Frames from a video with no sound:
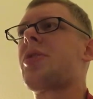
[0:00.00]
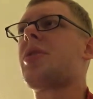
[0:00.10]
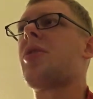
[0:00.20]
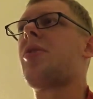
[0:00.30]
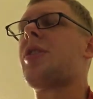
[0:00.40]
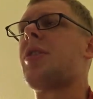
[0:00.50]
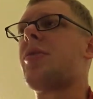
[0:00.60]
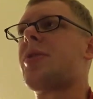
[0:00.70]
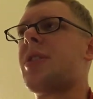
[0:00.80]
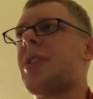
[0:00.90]
slowly
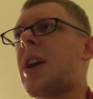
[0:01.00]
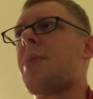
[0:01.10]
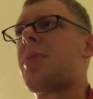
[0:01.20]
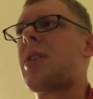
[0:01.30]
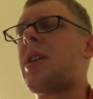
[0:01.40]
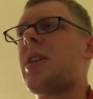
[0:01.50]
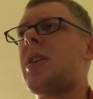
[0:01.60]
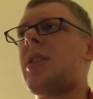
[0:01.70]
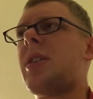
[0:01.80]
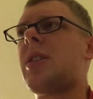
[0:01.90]
loosened up,
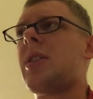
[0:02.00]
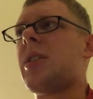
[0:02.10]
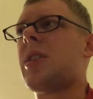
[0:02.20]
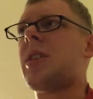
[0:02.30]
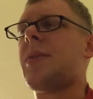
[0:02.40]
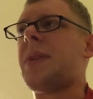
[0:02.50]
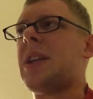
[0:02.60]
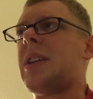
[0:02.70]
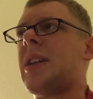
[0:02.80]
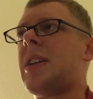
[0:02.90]
I
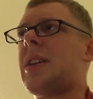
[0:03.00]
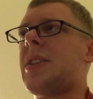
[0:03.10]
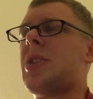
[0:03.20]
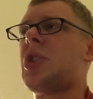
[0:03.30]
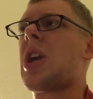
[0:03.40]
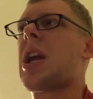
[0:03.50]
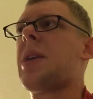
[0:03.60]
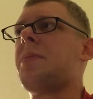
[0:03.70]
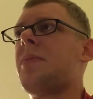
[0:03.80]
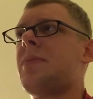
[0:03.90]
mean, it's a
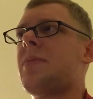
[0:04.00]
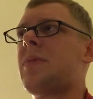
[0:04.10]
shame